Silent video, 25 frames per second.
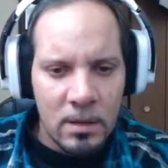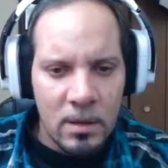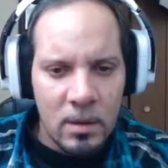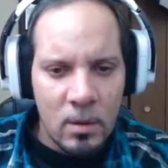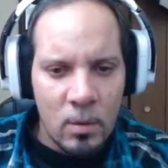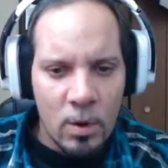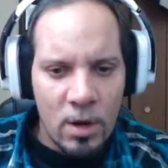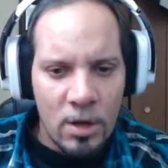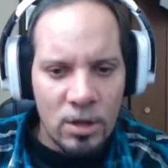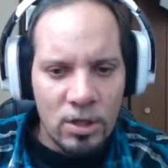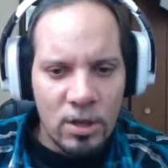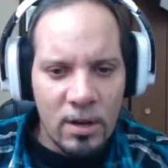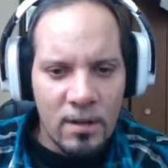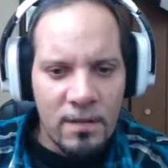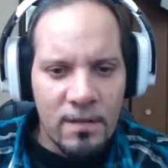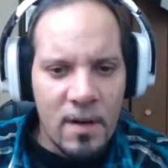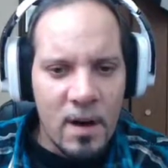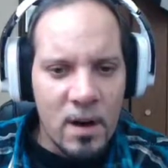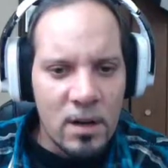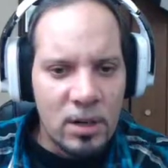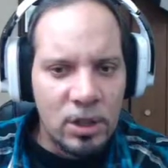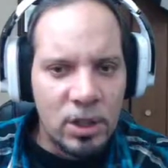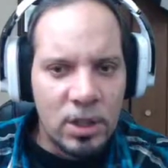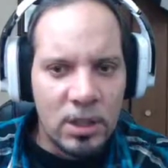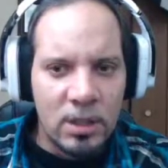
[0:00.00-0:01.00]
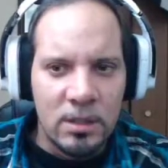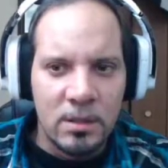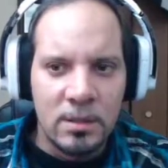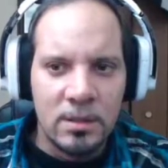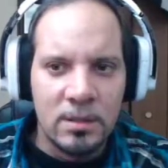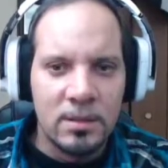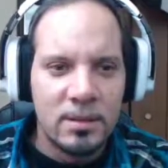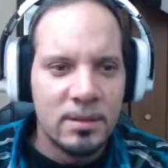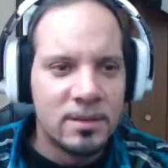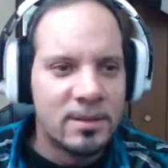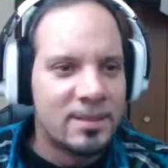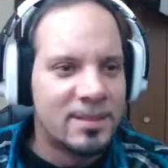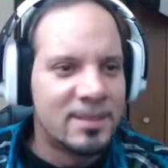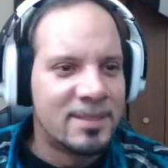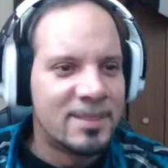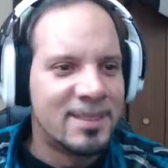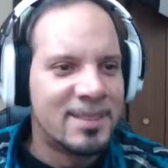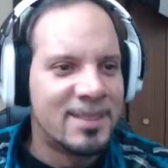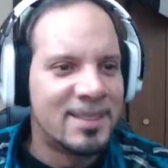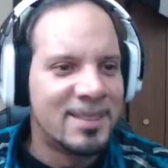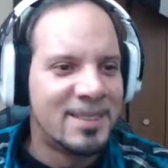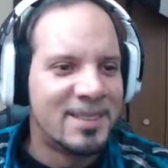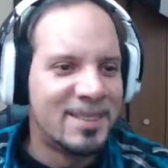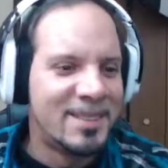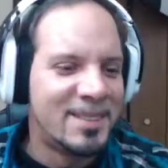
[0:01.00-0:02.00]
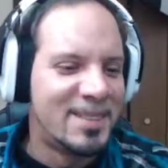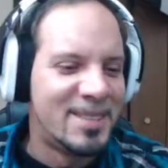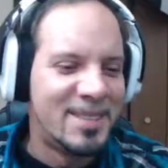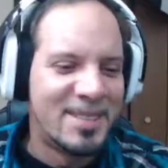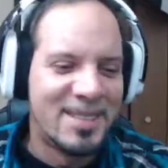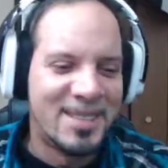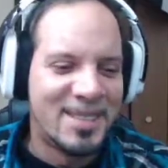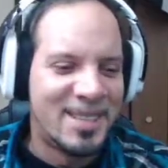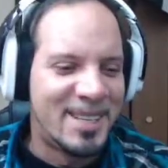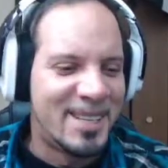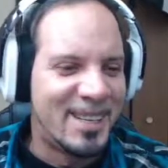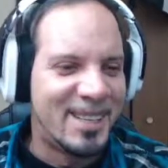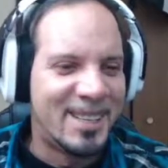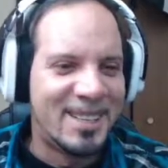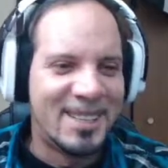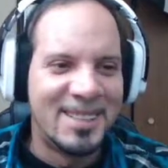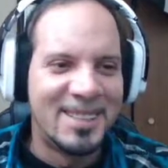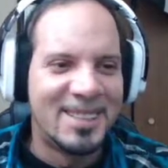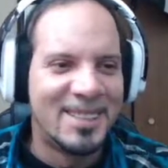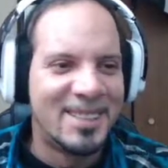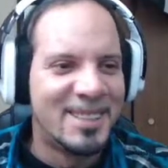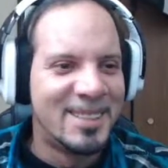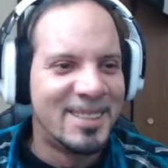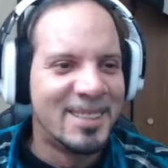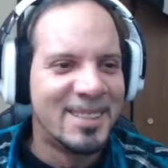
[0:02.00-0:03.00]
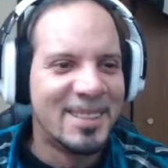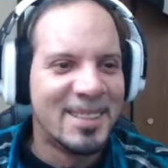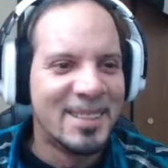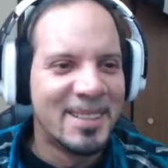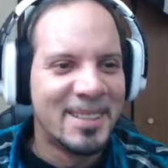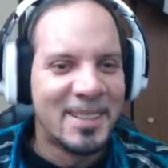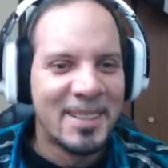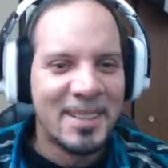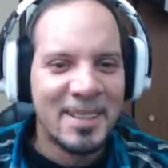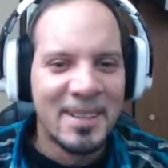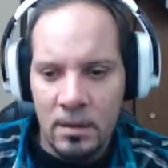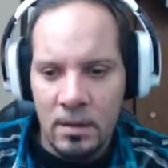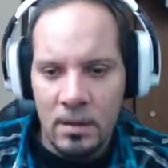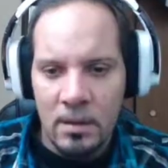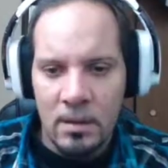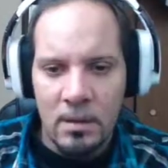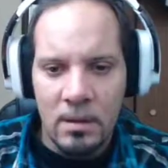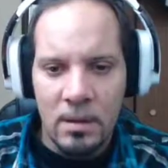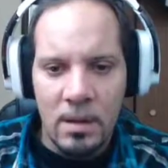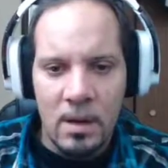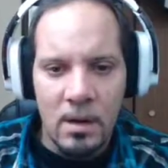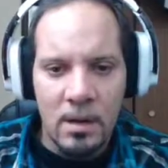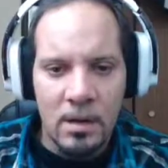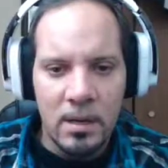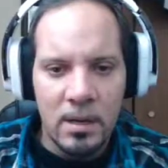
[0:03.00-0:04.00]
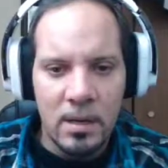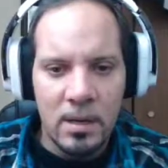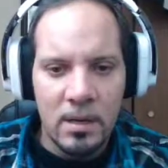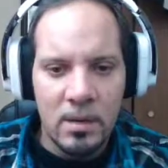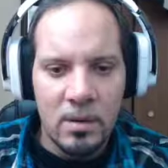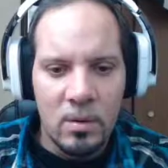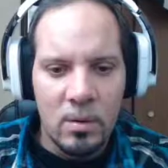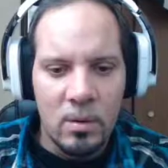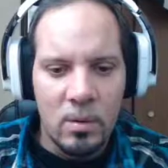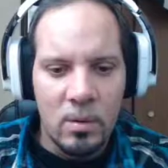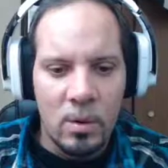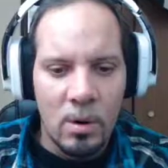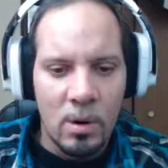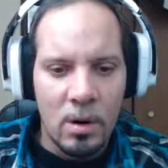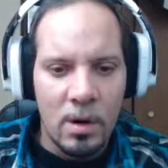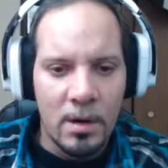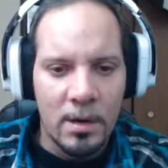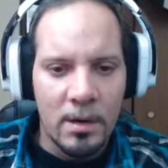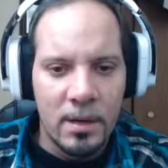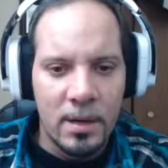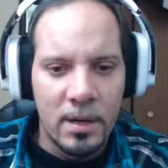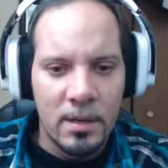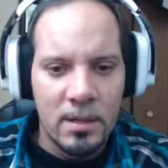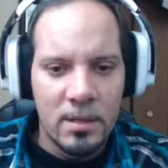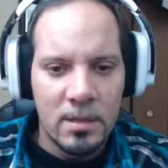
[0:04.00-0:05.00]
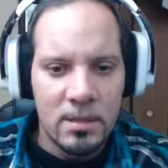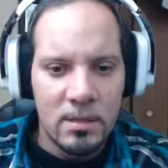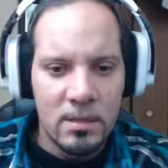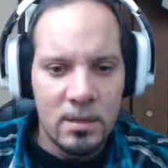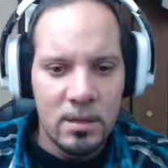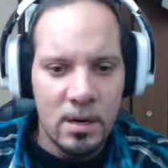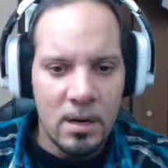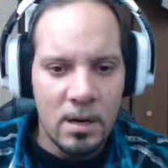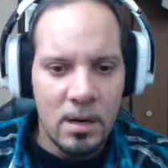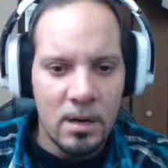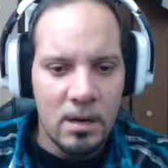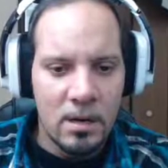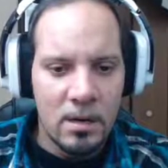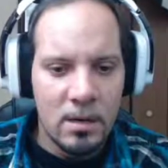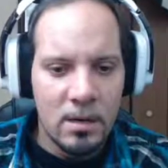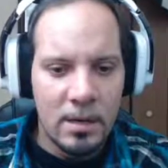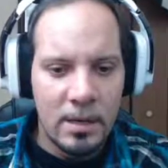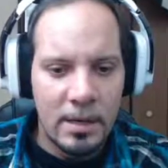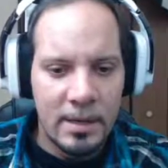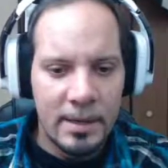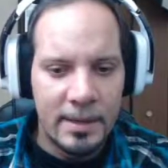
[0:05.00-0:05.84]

What is your function? Just kidding. Lugian Quarry, yes sir.